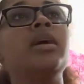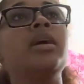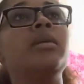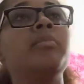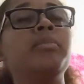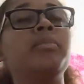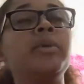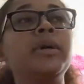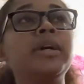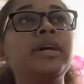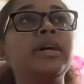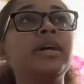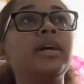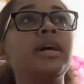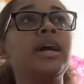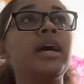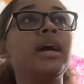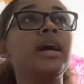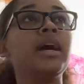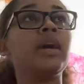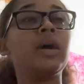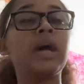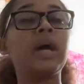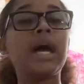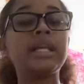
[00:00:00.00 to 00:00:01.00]
but
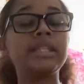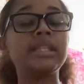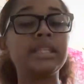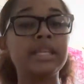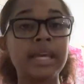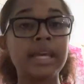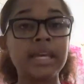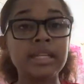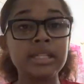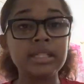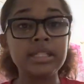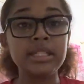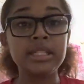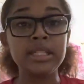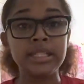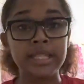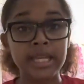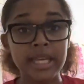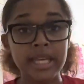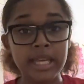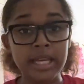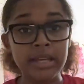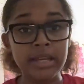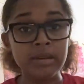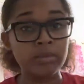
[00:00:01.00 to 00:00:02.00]
at the end of the day,